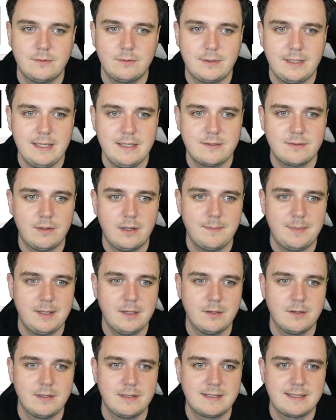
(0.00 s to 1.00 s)
Okay, so up
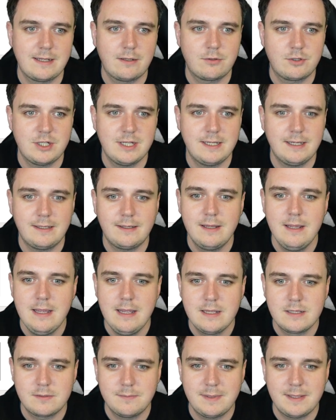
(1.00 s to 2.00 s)
here in cell shading,
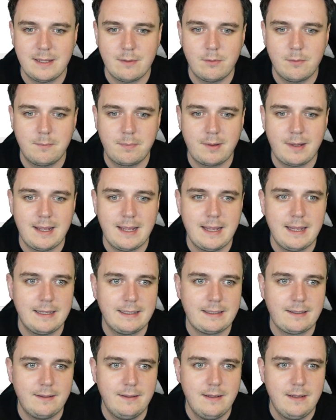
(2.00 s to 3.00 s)
so make that one
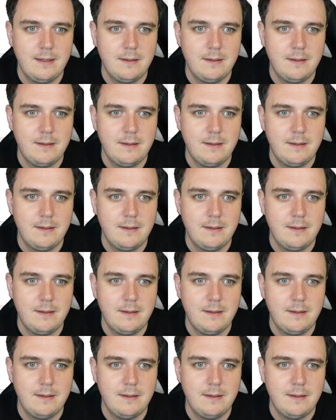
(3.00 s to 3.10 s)
black,